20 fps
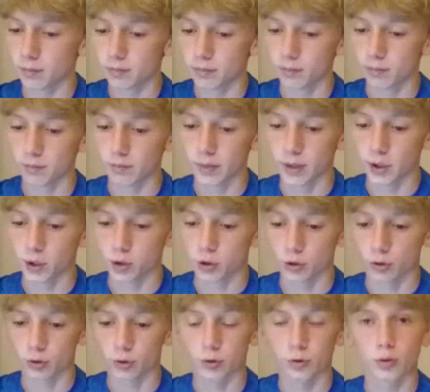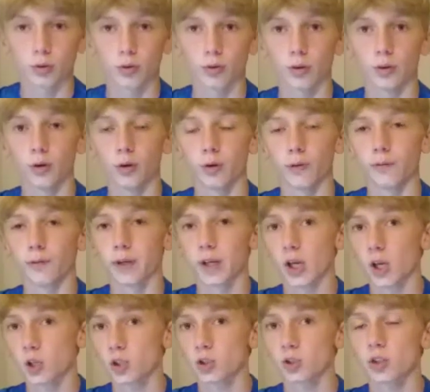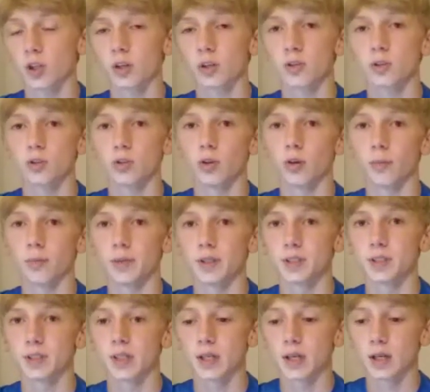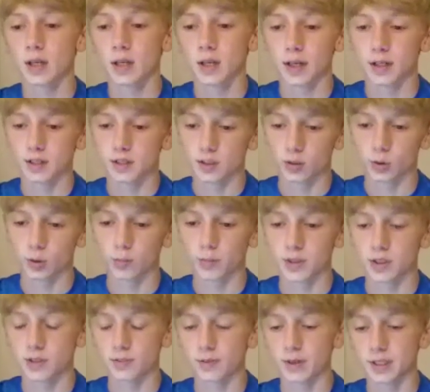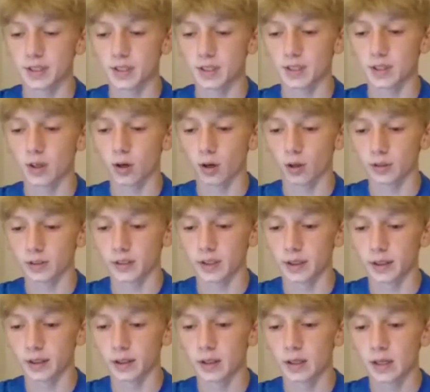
make sure you turn the notifications on so you don't miss a single piece of AZ content.